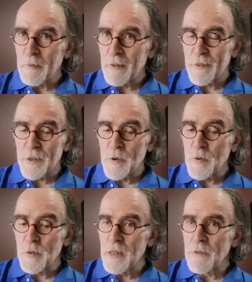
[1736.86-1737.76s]

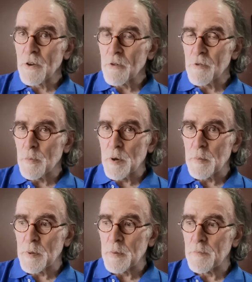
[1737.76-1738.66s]
So they've got a real
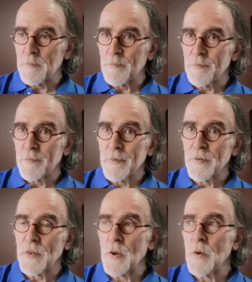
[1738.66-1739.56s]
problem.
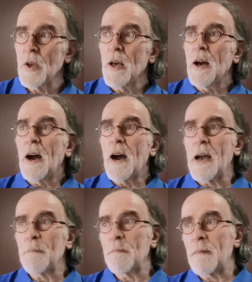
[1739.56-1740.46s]
So
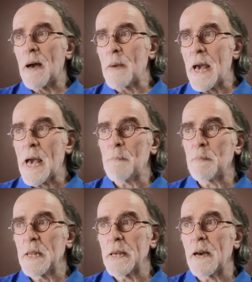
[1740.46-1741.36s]
I'm I'm
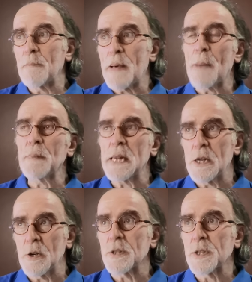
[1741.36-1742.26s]
happily I'm happily
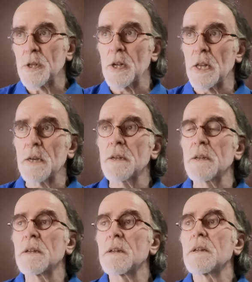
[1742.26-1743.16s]
long the dollar,
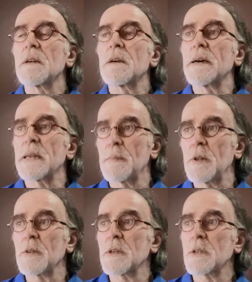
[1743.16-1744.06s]
and I'm long the